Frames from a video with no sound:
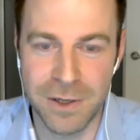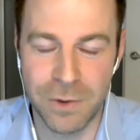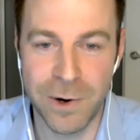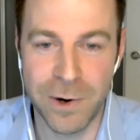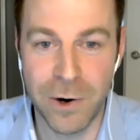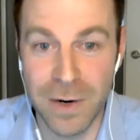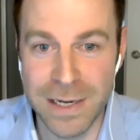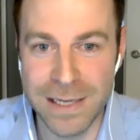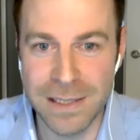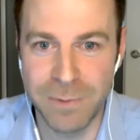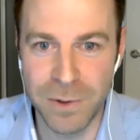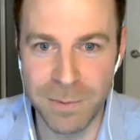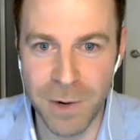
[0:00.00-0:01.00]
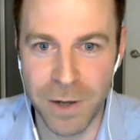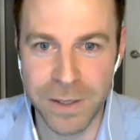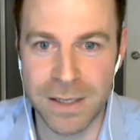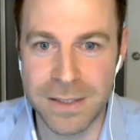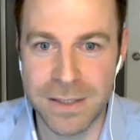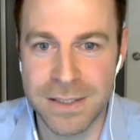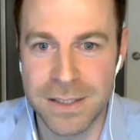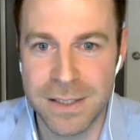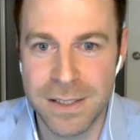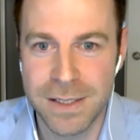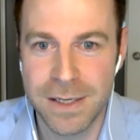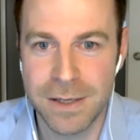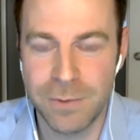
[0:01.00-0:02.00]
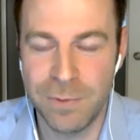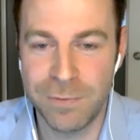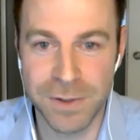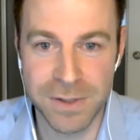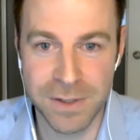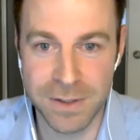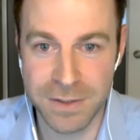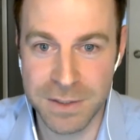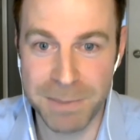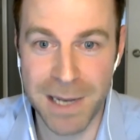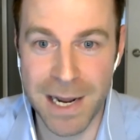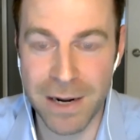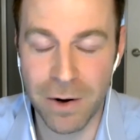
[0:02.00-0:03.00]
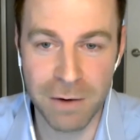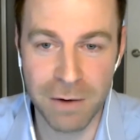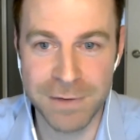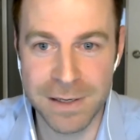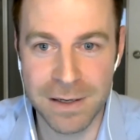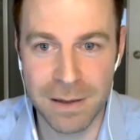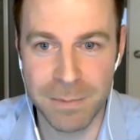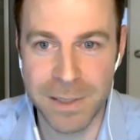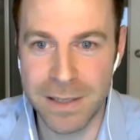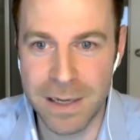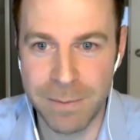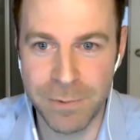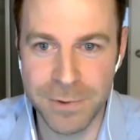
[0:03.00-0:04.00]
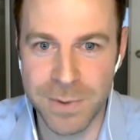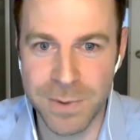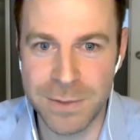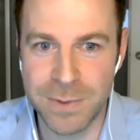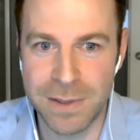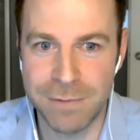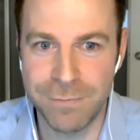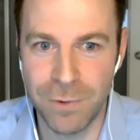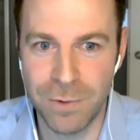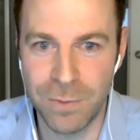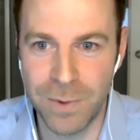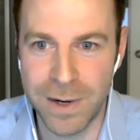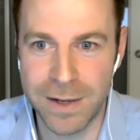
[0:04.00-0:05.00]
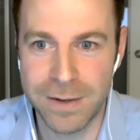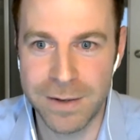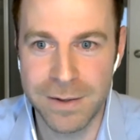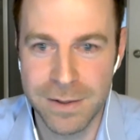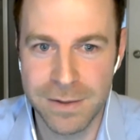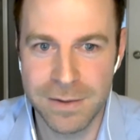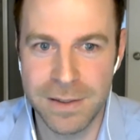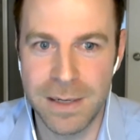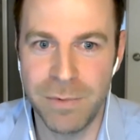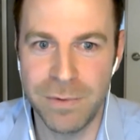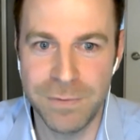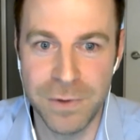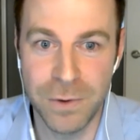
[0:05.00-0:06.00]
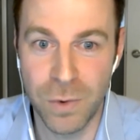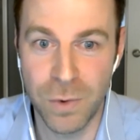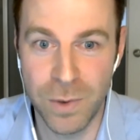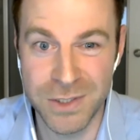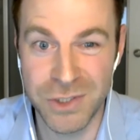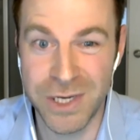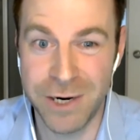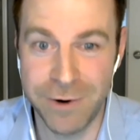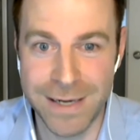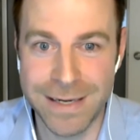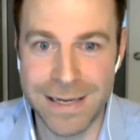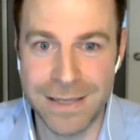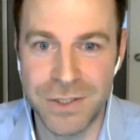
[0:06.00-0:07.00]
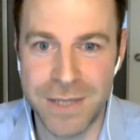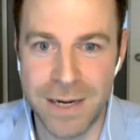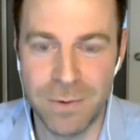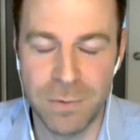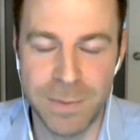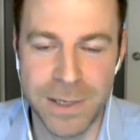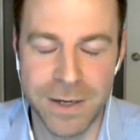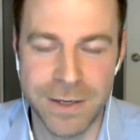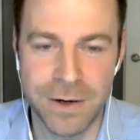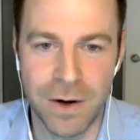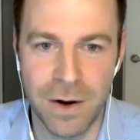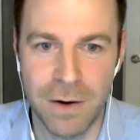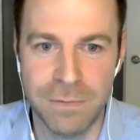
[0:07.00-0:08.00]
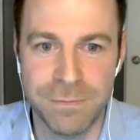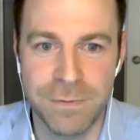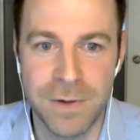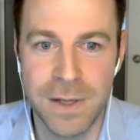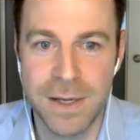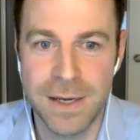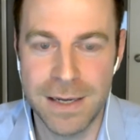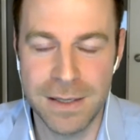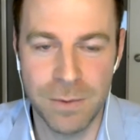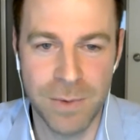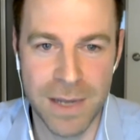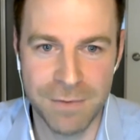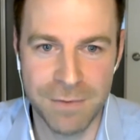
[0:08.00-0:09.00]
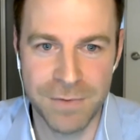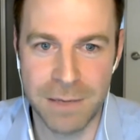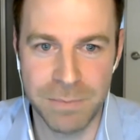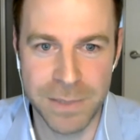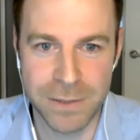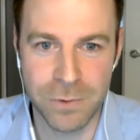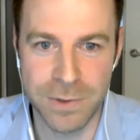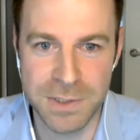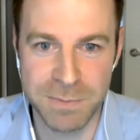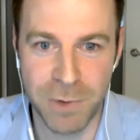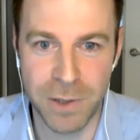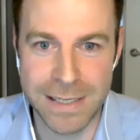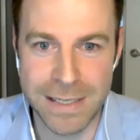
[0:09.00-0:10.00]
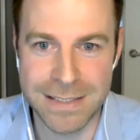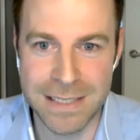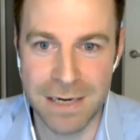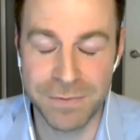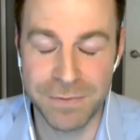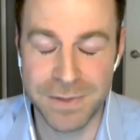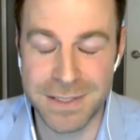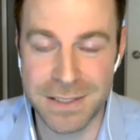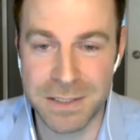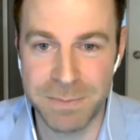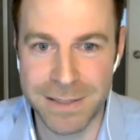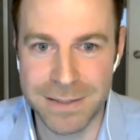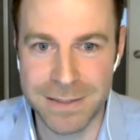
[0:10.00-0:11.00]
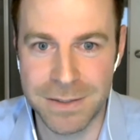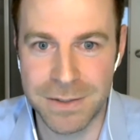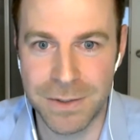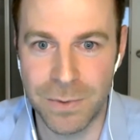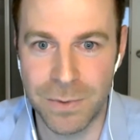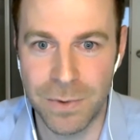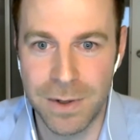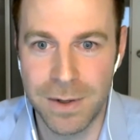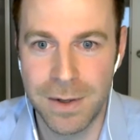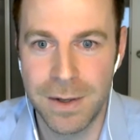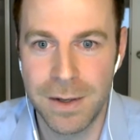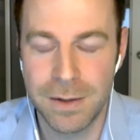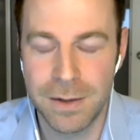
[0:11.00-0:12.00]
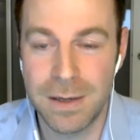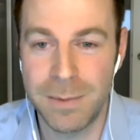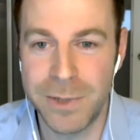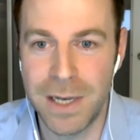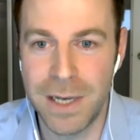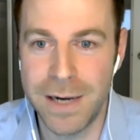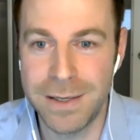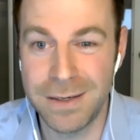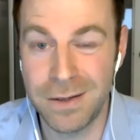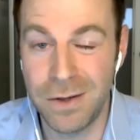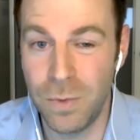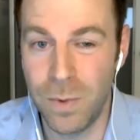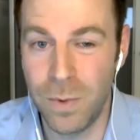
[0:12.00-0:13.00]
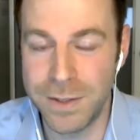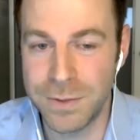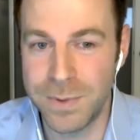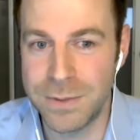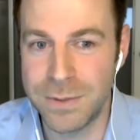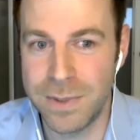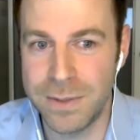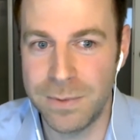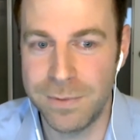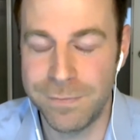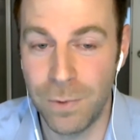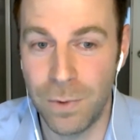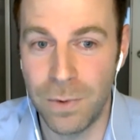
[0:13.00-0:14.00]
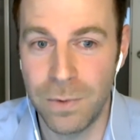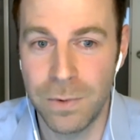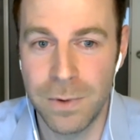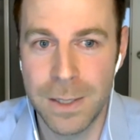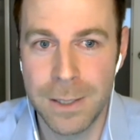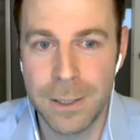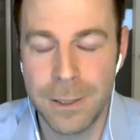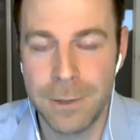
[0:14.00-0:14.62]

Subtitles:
we're early in the bull market. We've got the supply halving coming in April 2024, where the number of new coins generating each day will be cut in half. And then we have that Bitcoin spot ETF that's expected to come online in Q1 2024.